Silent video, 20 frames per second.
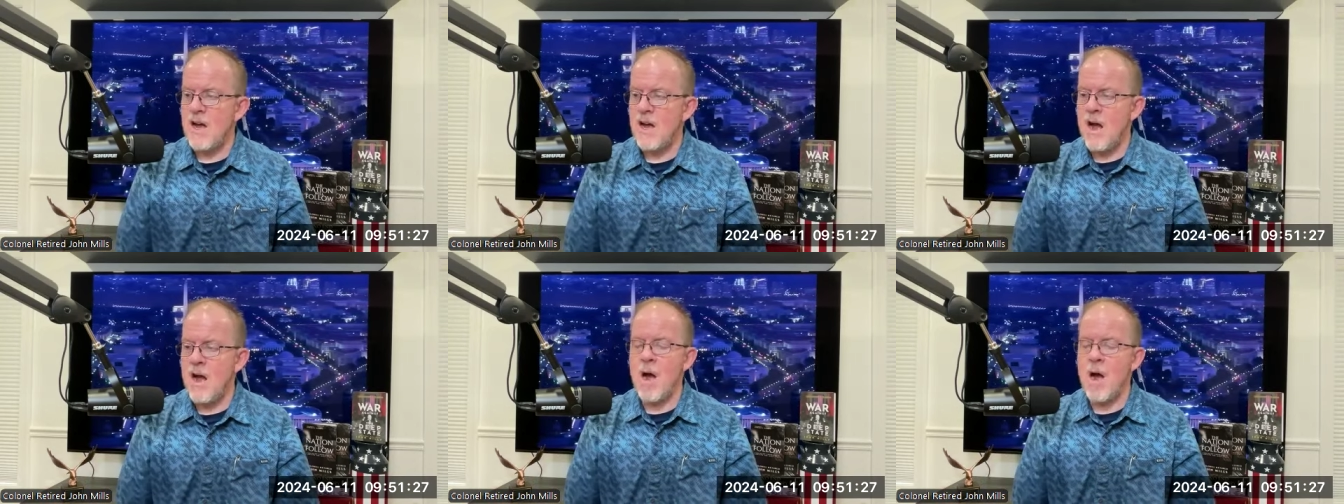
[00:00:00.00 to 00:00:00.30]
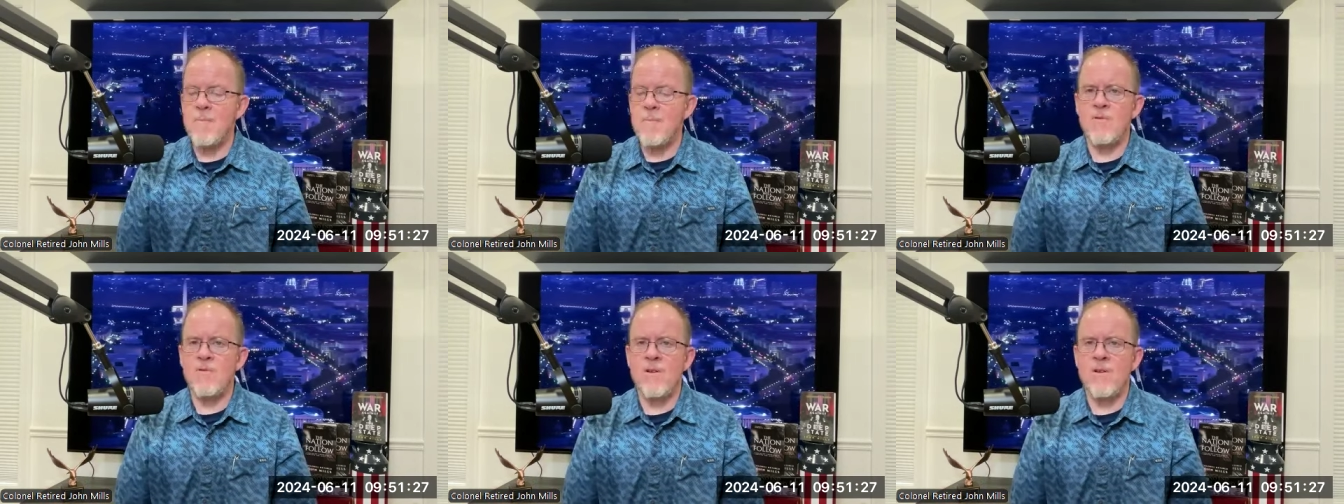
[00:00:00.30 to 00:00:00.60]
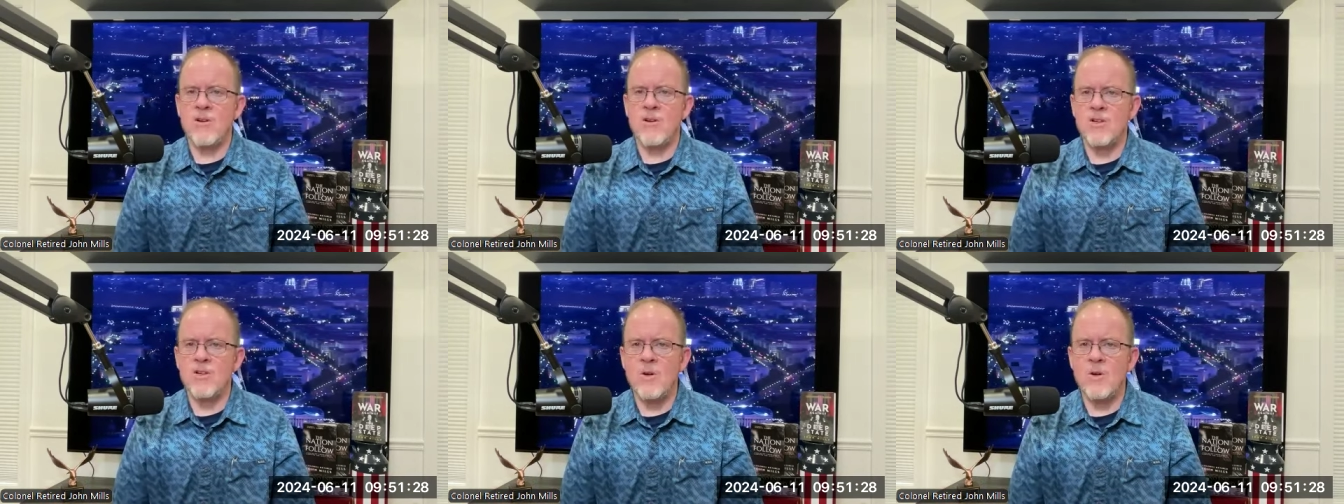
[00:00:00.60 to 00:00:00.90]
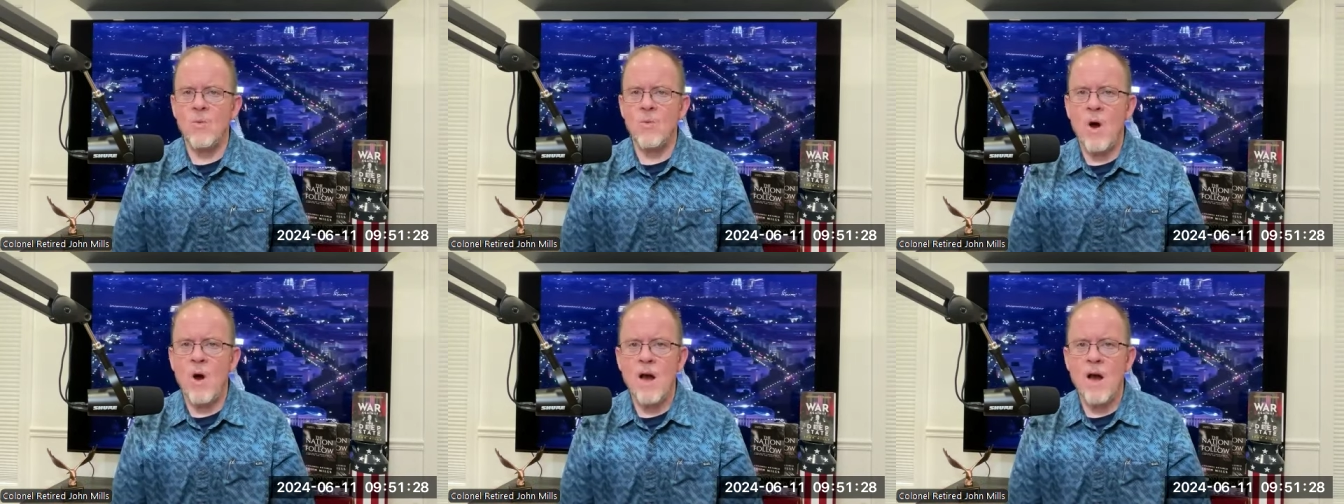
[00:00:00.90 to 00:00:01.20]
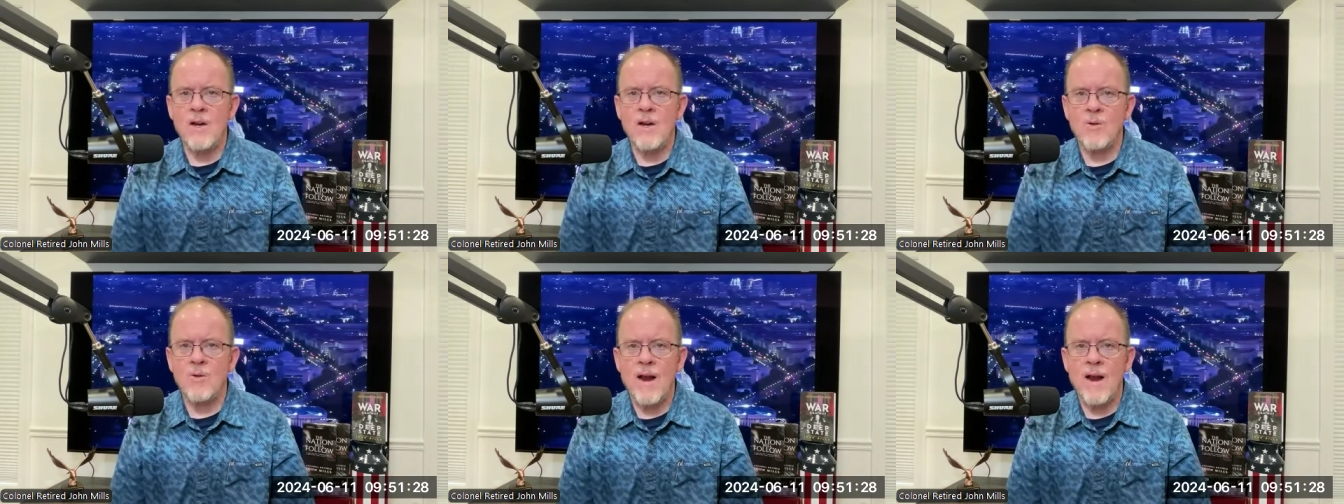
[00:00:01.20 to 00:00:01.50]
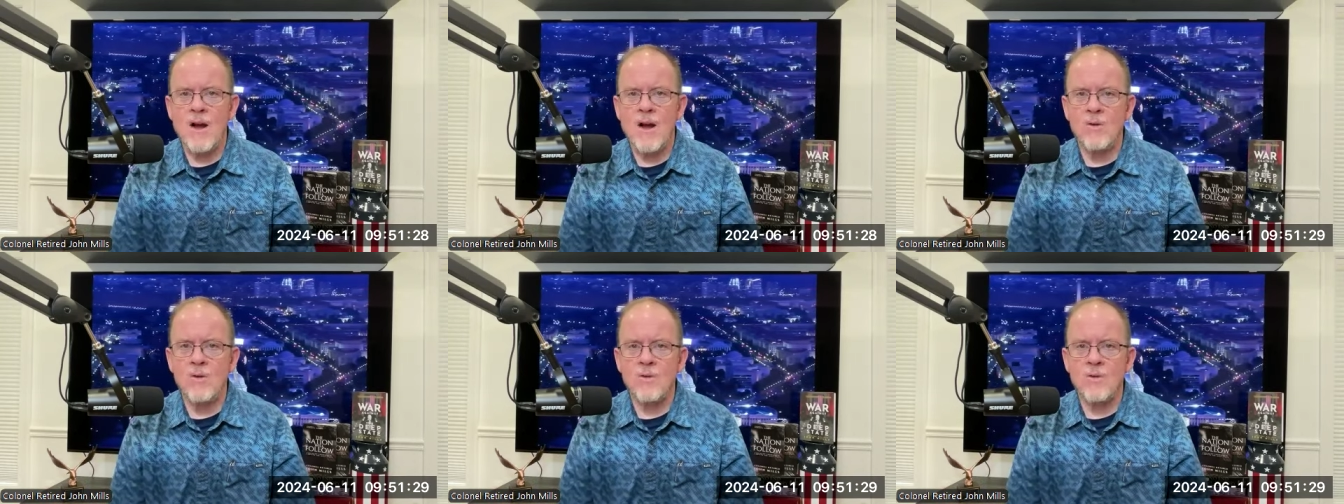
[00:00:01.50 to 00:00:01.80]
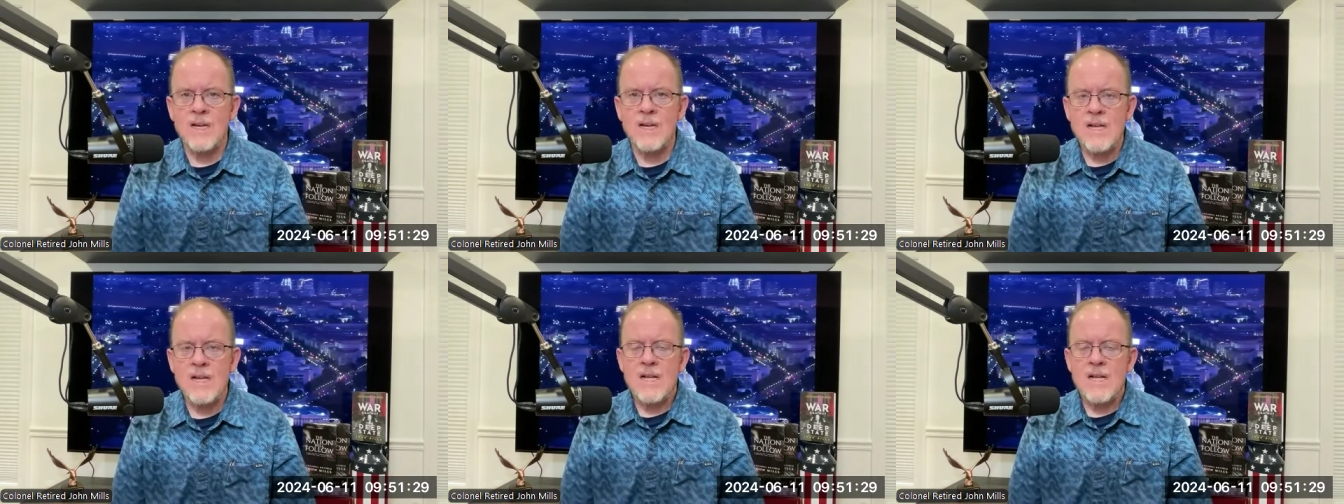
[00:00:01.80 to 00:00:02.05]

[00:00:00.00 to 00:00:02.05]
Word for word: operators can walk around